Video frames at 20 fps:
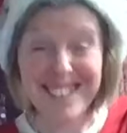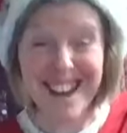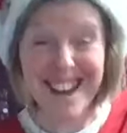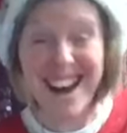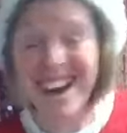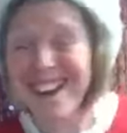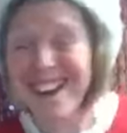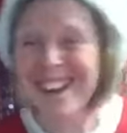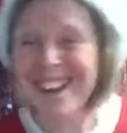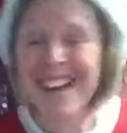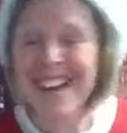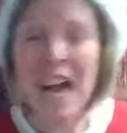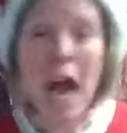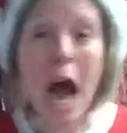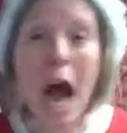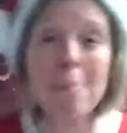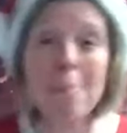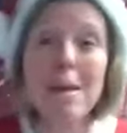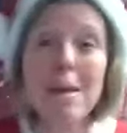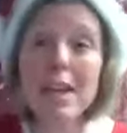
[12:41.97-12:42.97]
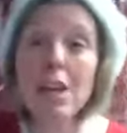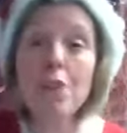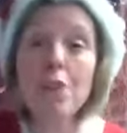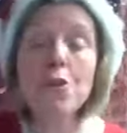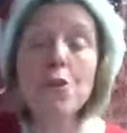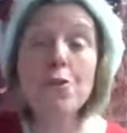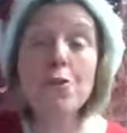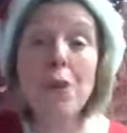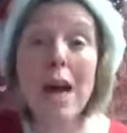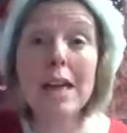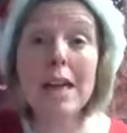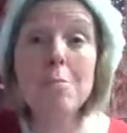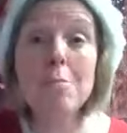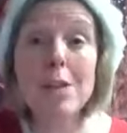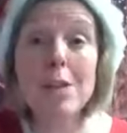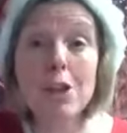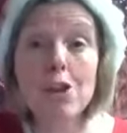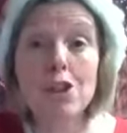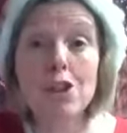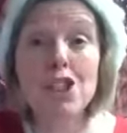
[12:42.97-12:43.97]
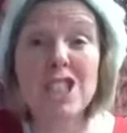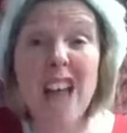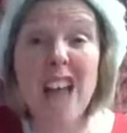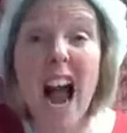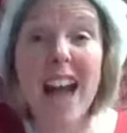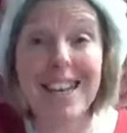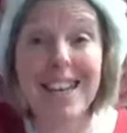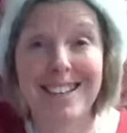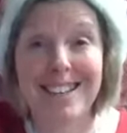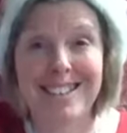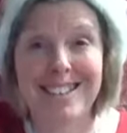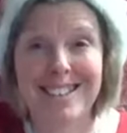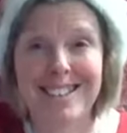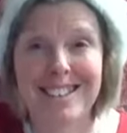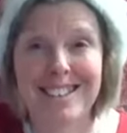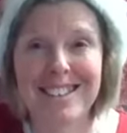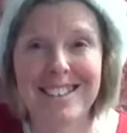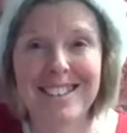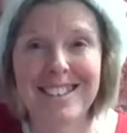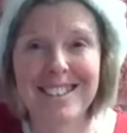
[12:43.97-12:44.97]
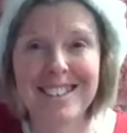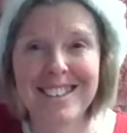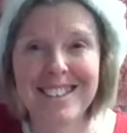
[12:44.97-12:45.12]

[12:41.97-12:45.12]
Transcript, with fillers: Yeah? How many of you find them in your stockings?